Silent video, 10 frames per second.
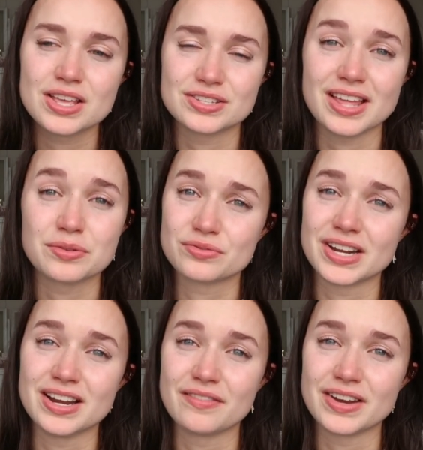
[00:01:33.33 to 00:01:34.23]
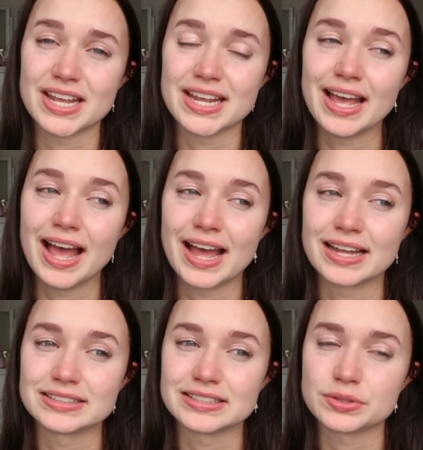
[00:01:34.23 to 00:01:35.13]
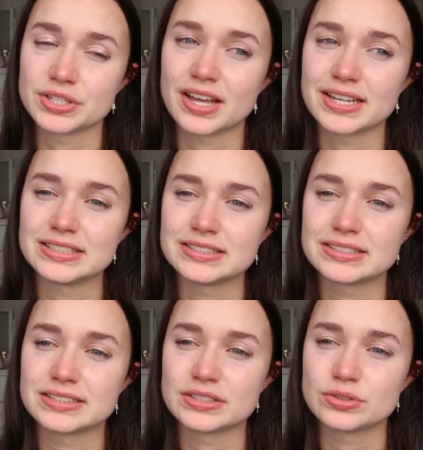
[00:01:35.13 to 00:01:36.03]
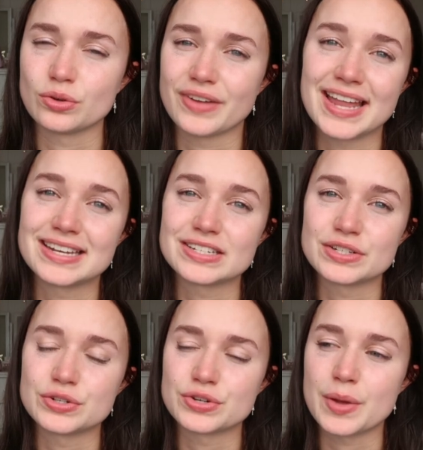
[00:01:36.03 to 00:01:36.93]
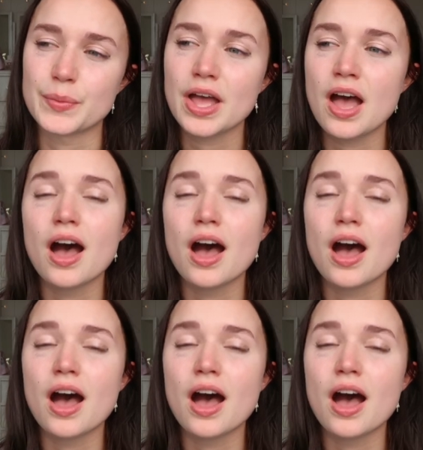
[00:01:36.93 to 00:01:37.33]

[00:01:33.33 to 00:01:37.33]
So that was really lovely and it was a nice sort of end to the trip.